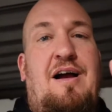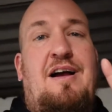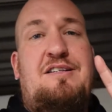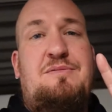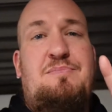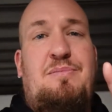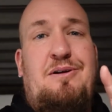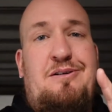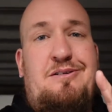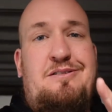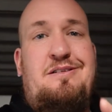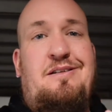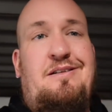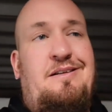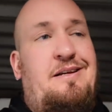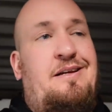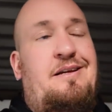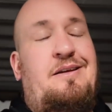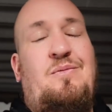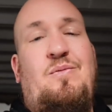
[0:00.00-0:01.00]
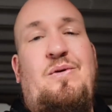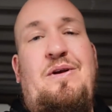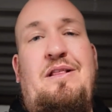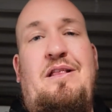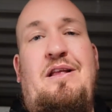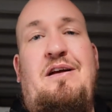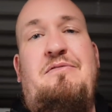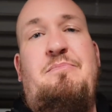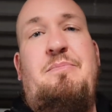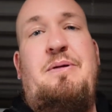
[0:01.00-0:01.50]
Us personally, we
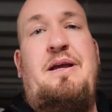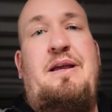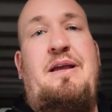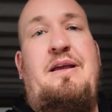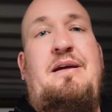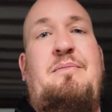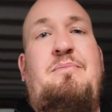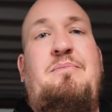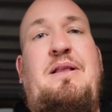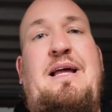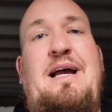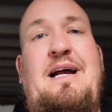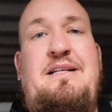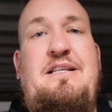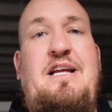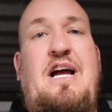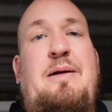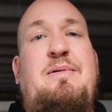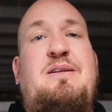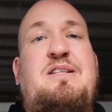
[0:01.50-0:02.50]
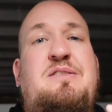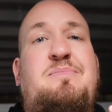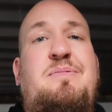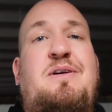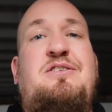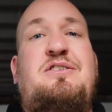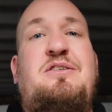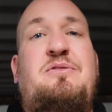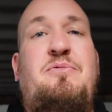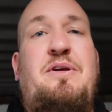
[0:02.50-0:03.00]
love picking up black diamonds,
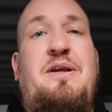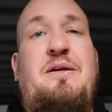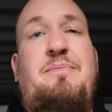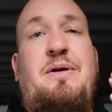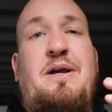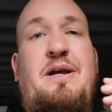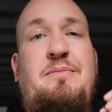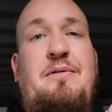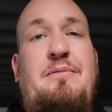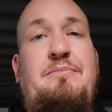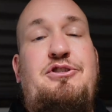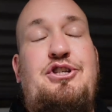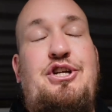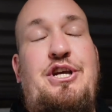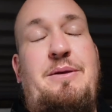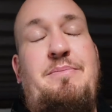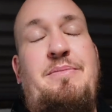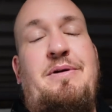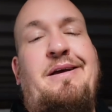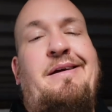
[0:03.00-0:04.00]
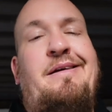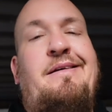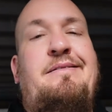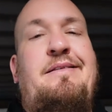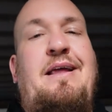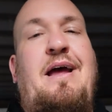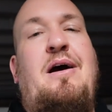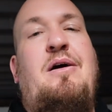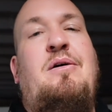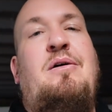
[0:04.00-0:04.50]
especially when we can pick them up cheap.
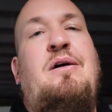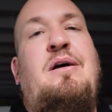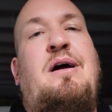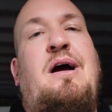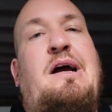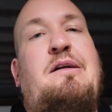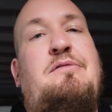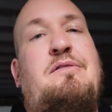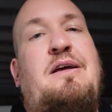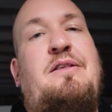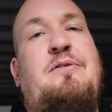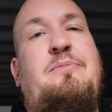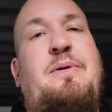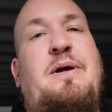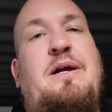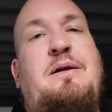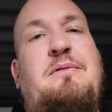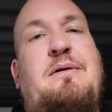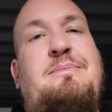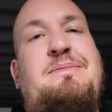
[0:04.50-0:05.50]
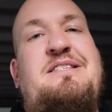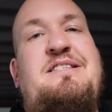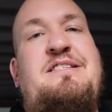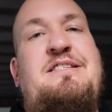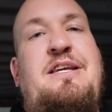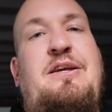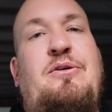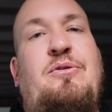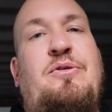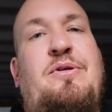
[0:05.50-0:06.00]
Now, I'd rather pick them up
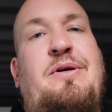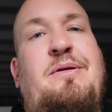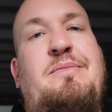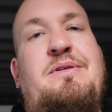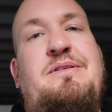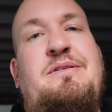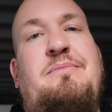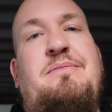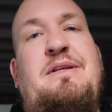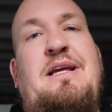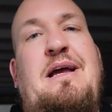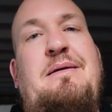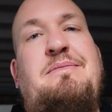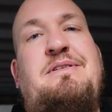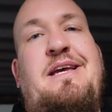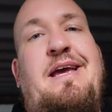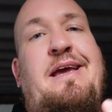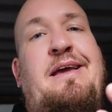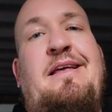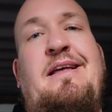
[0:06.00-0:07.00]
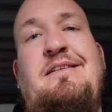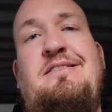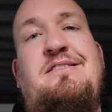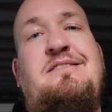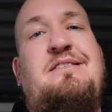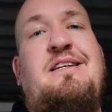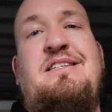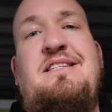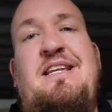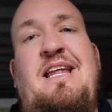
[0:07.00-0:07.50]
sealed, but sometimes, hey, it
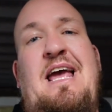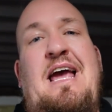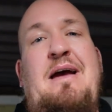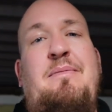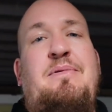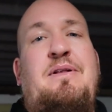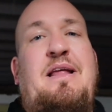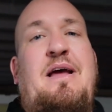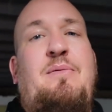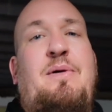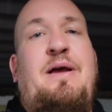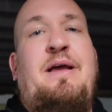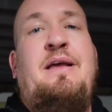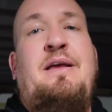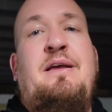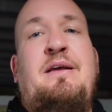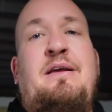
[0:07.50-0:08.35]
just doesn't happen that way.